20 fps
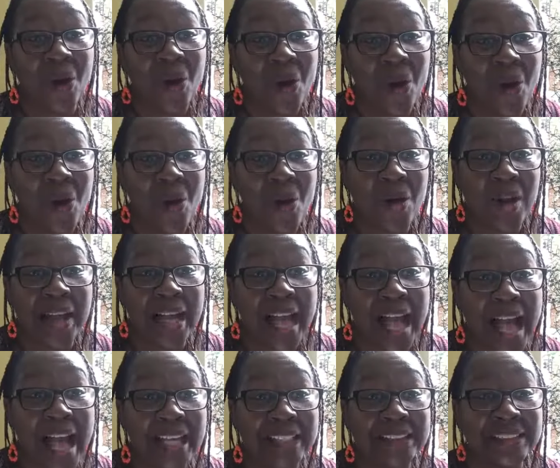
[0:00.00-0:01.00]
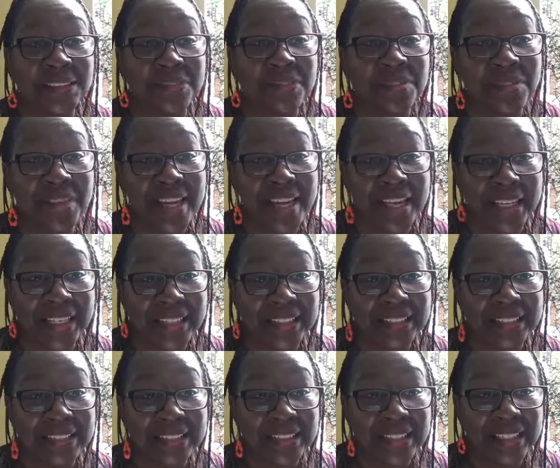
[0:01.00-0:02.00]
all kinds of
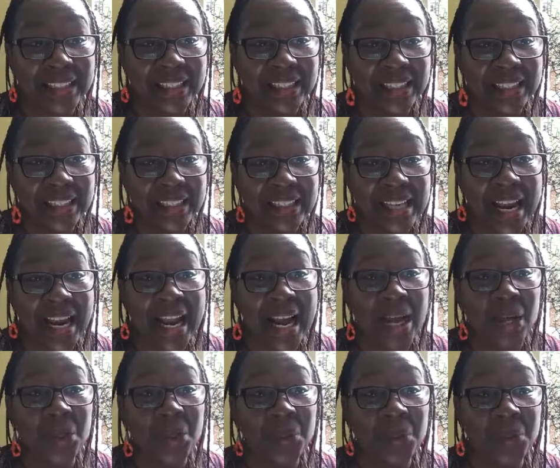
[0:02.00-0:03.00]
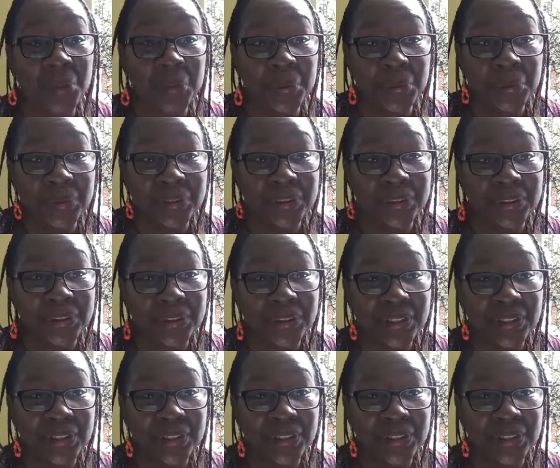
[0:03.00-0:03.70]
things that are good